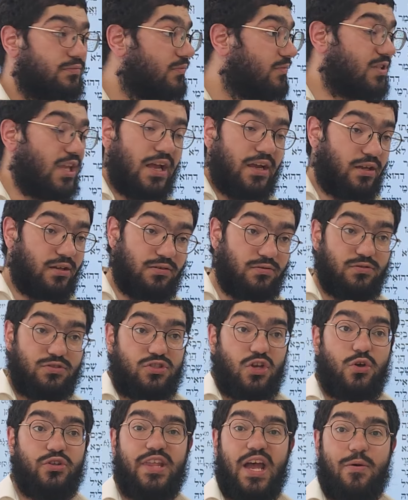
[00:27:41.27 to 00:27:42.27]
It's like
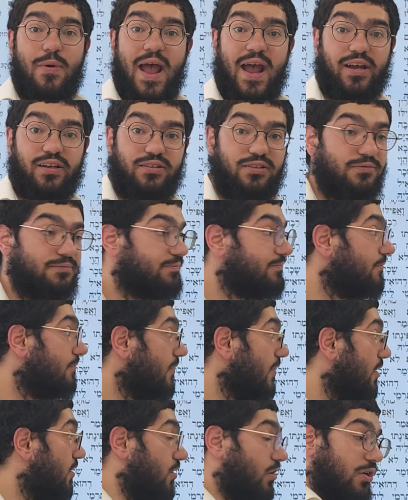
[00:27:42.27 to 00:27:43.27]
so direct.
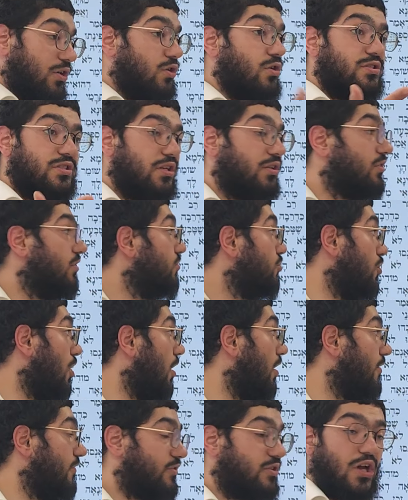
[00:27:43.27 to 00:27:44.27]
You can use it, sure,
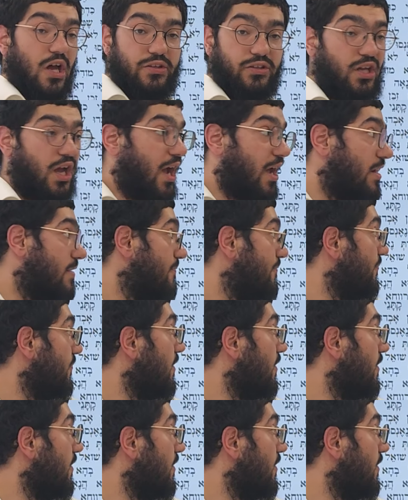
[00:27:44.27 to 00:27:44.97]
it's untied.